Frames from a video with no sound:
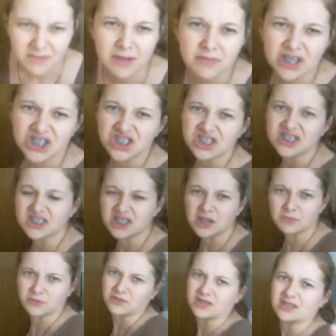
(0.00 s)
Maybe I should sit
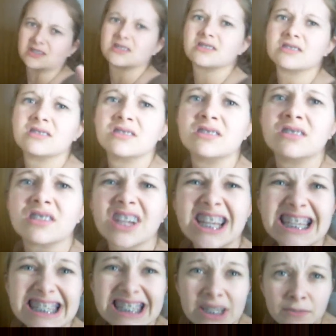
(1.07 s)
up on this.
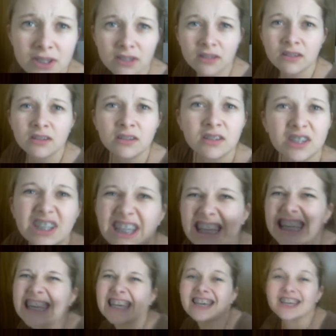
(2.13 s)
Can you see me?
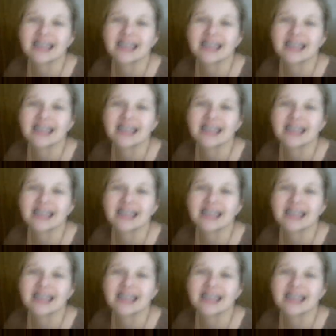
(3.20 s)
Eh,